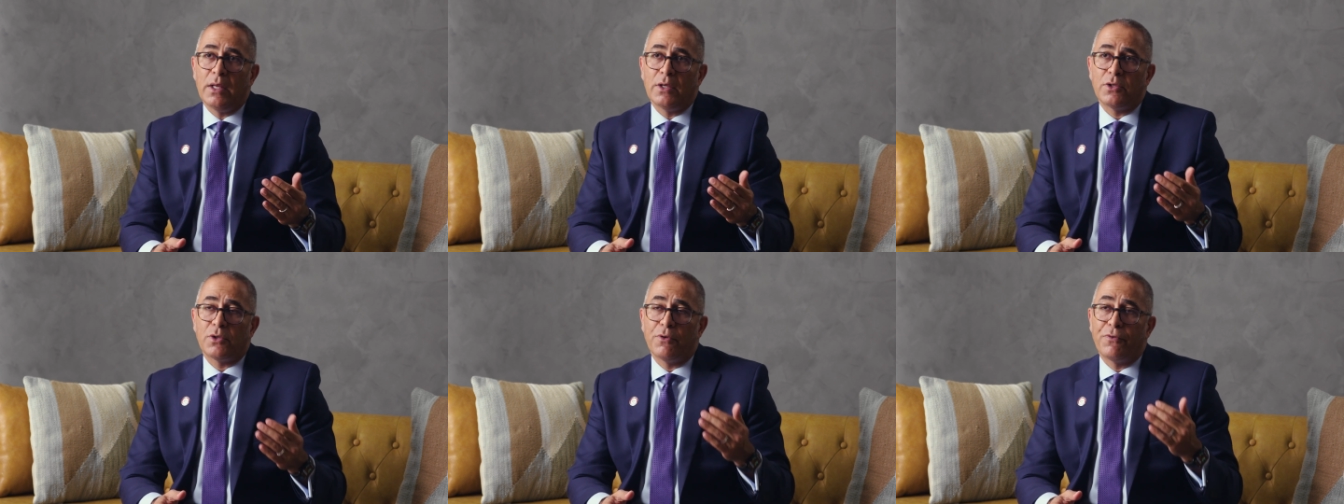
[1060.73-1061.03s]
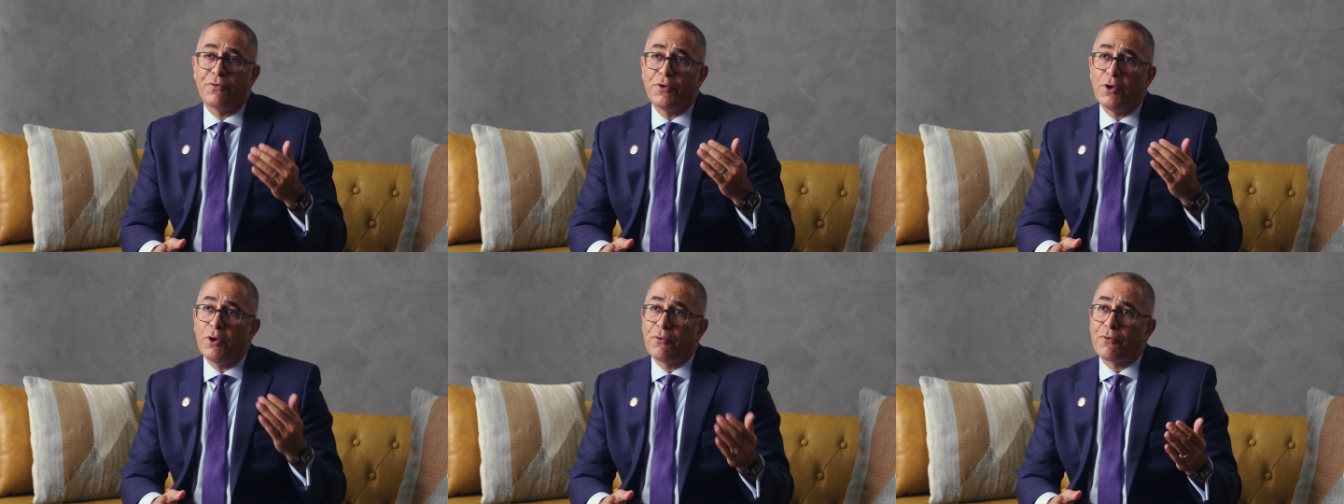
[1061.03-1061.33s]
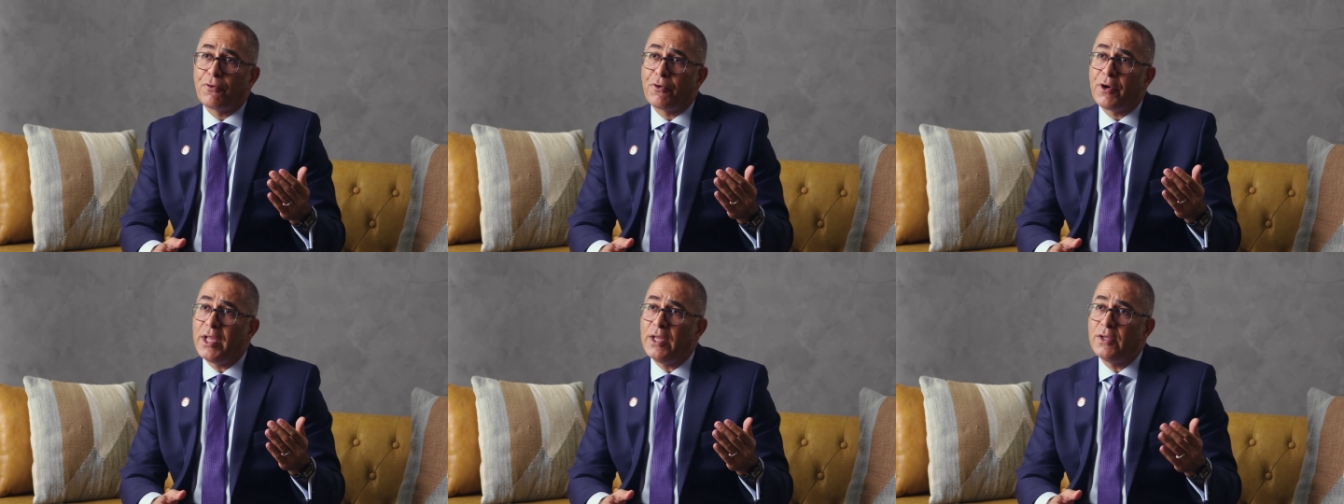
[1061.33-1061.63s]
So feel
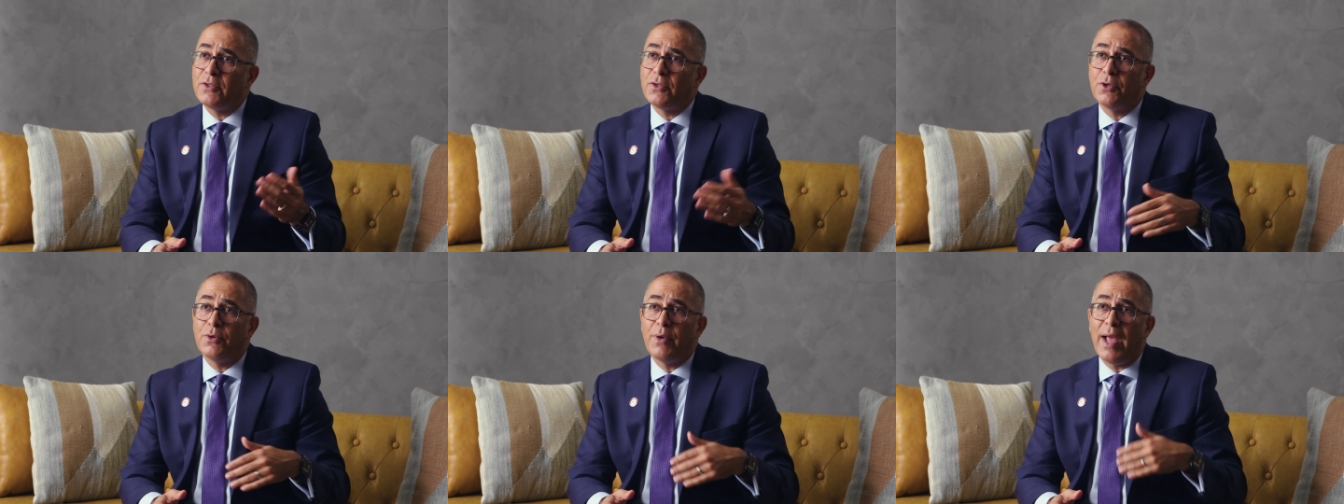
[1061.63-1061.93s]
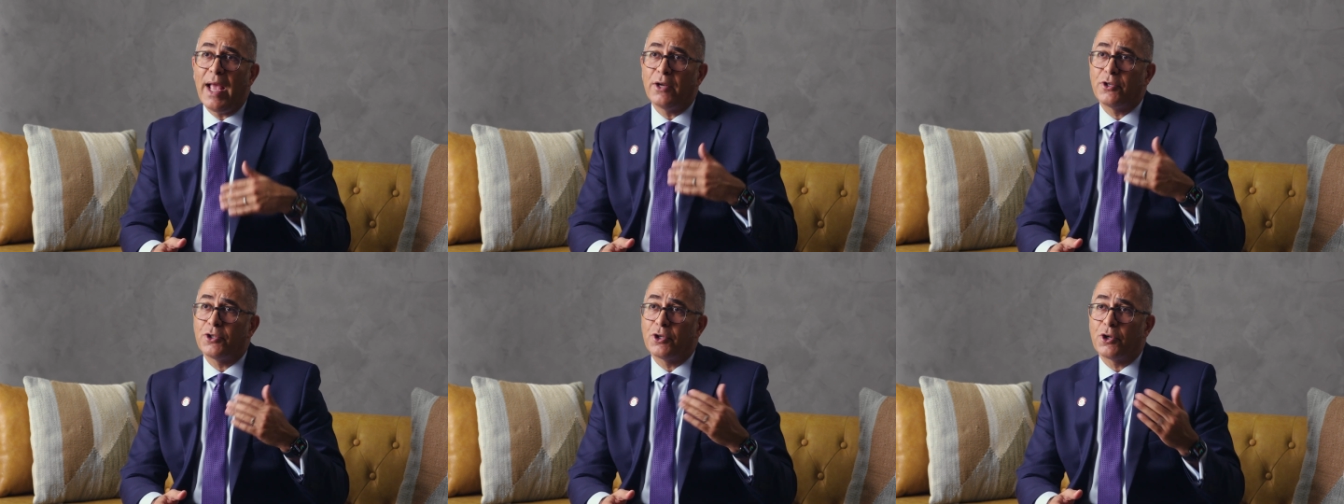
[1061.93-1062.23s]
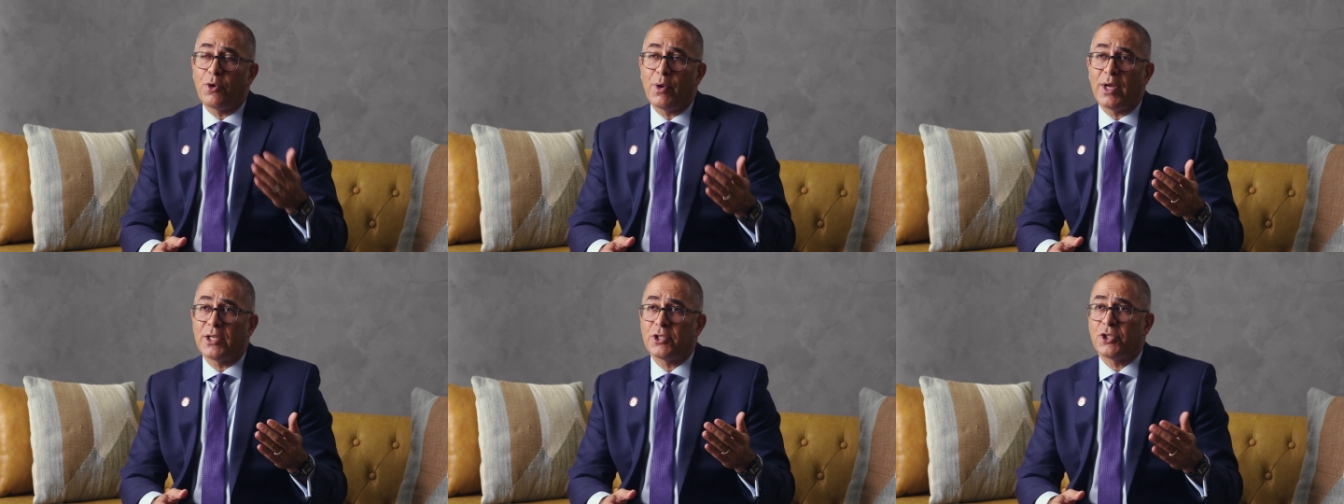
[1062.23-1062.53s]
free to
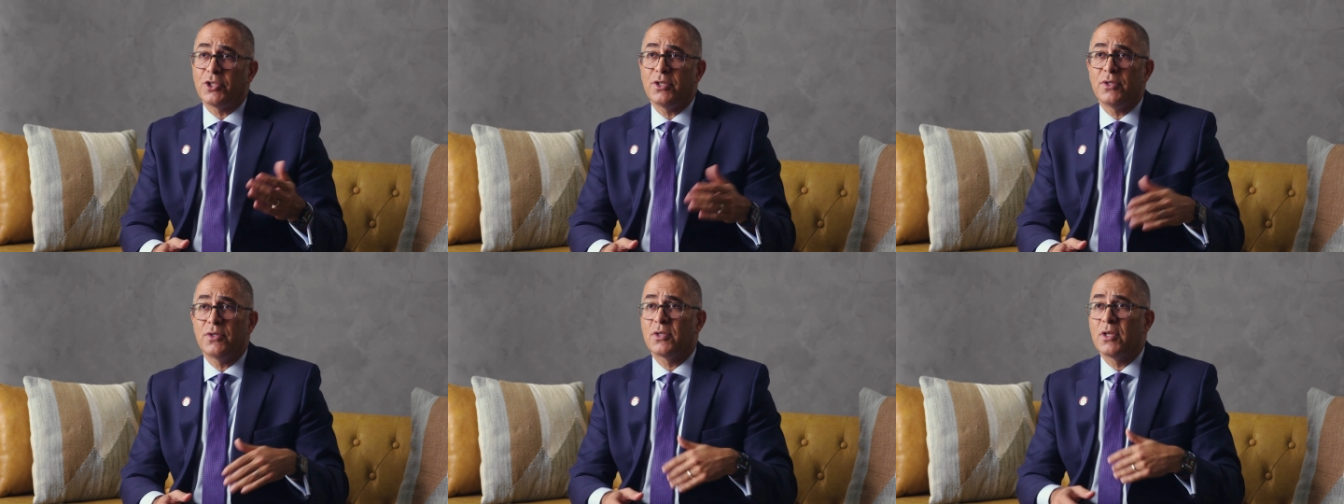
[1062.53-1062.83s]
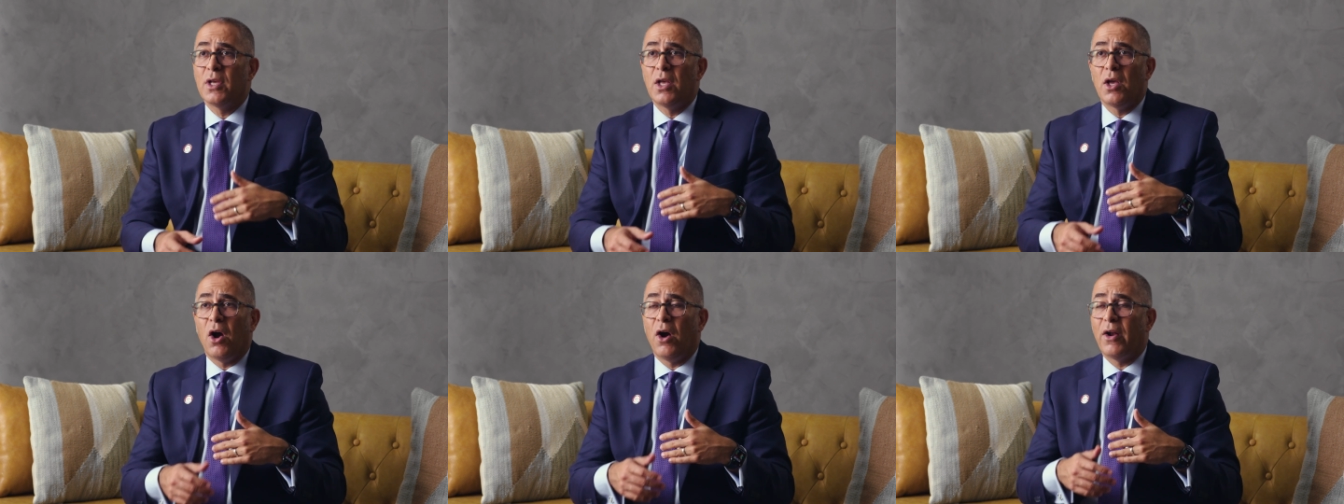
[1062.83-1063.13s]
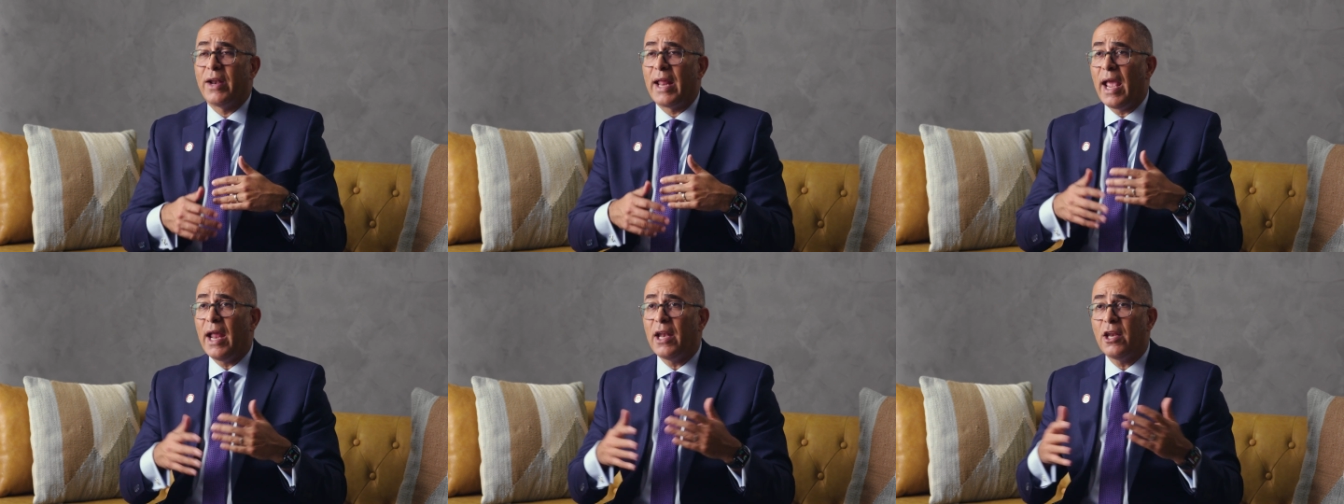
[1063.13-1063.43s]
enter questions
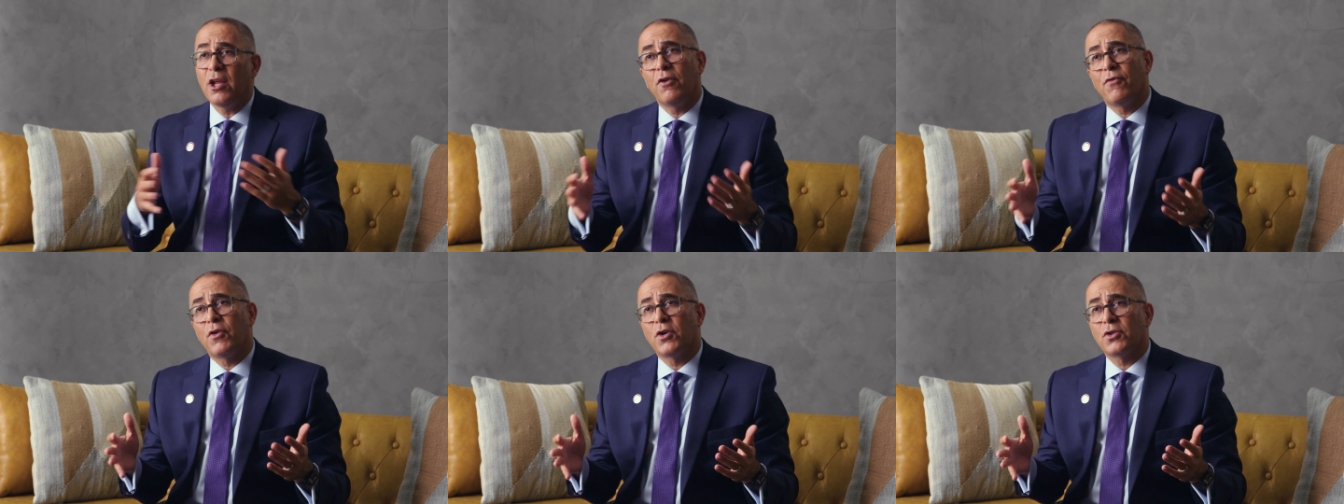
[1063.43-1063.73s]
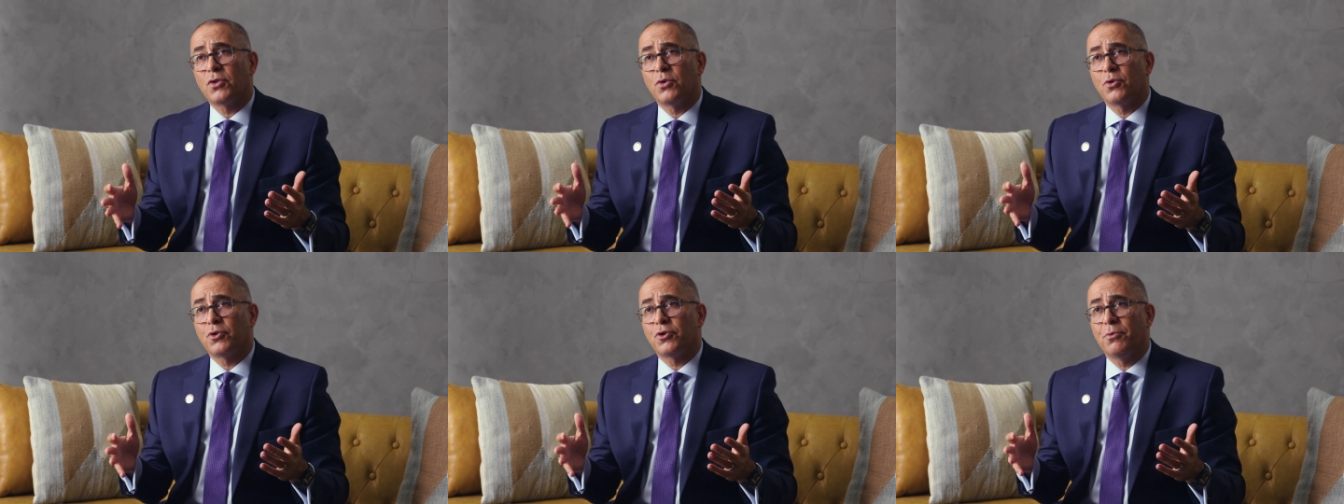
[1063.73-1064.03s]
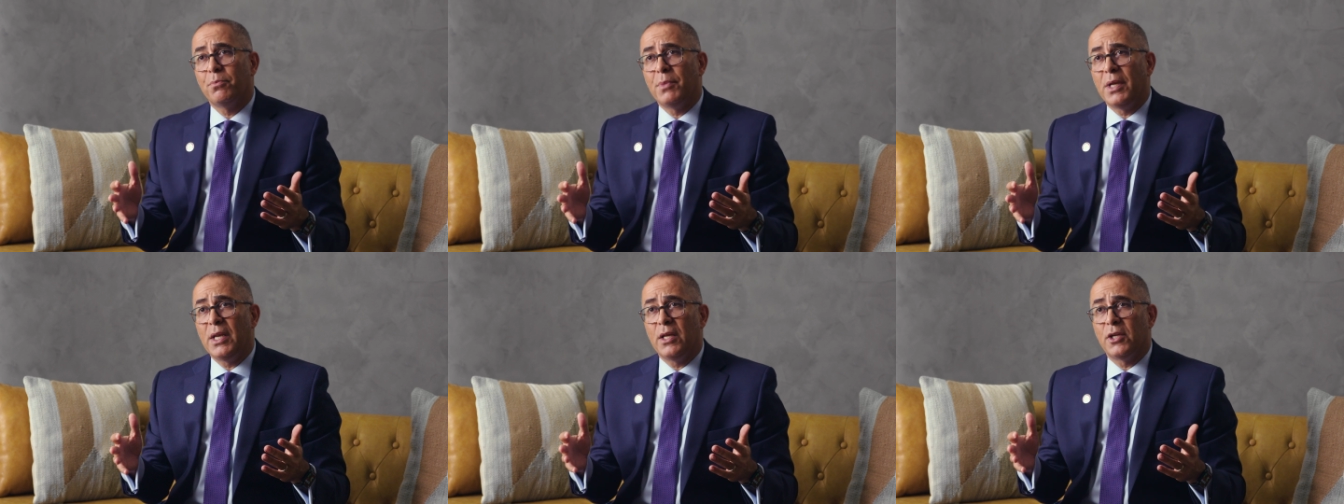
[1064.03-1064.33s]
on any of our
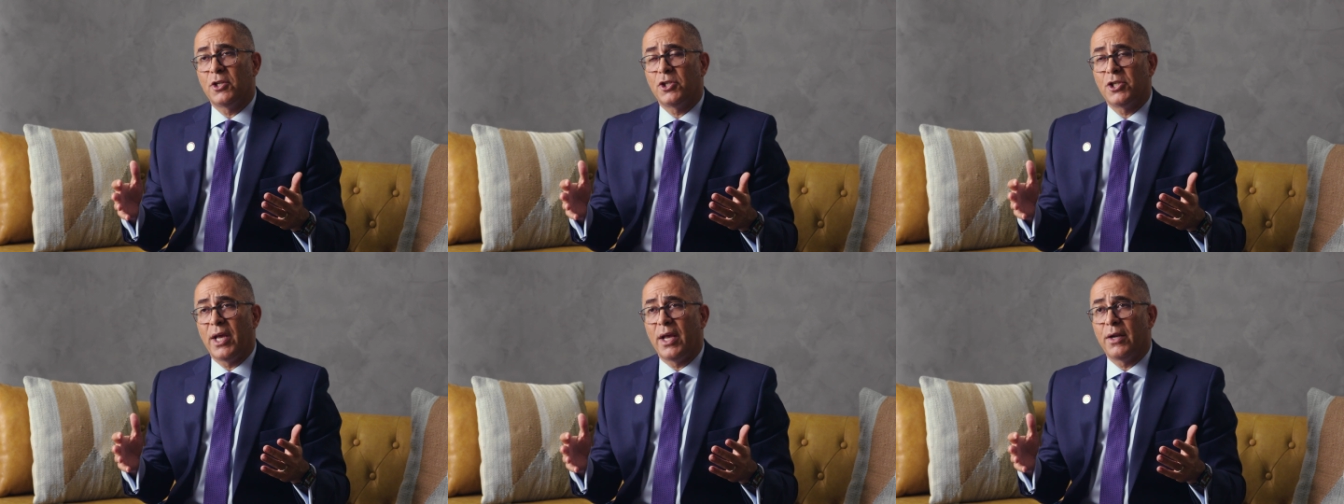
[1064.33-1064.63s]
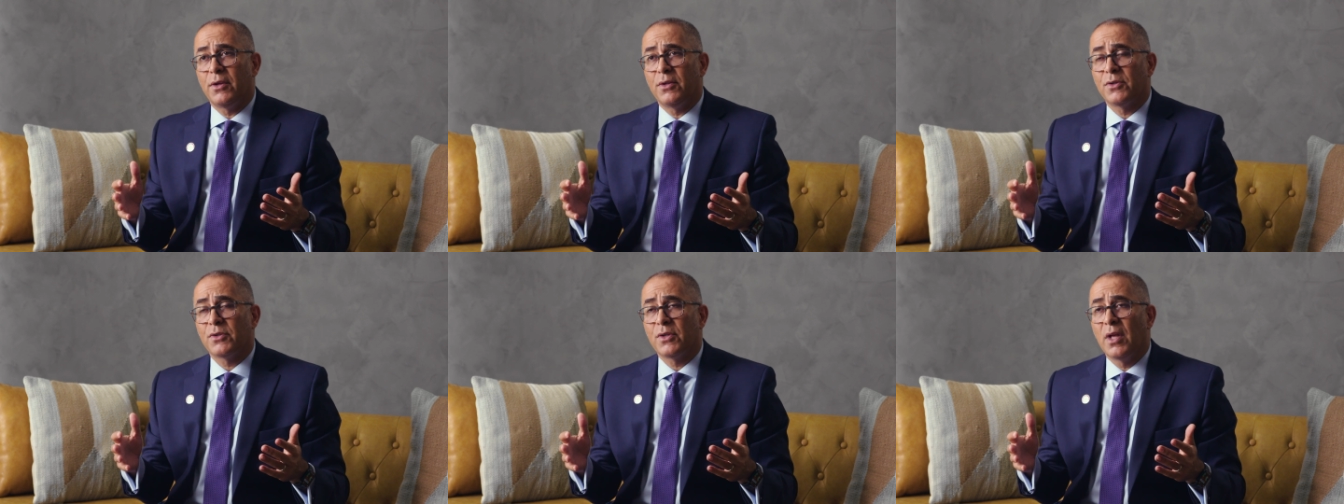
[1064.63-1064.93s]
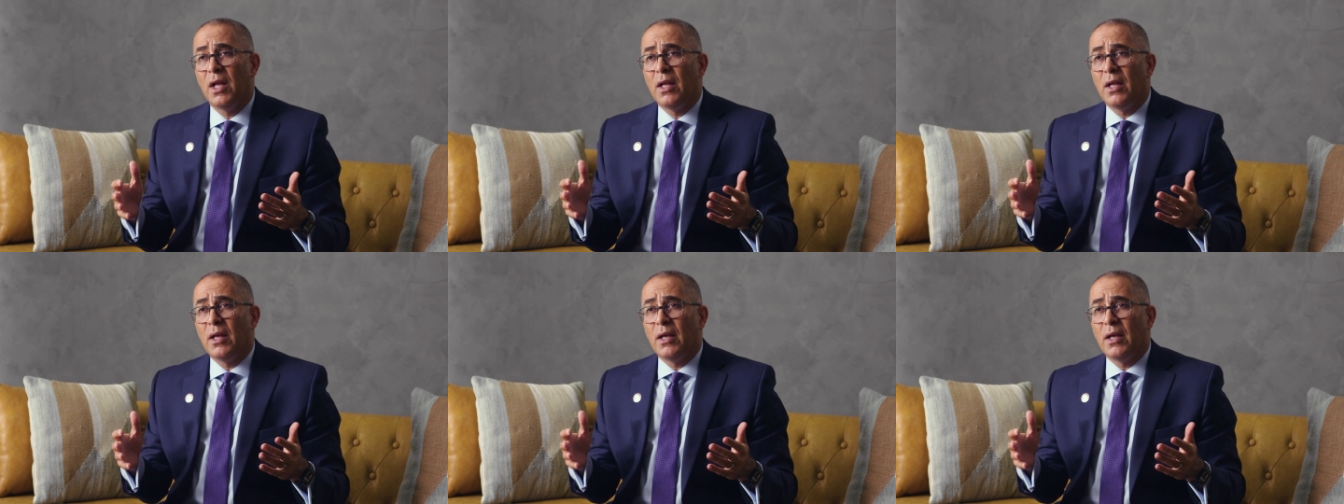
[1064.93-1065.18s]
social media channels.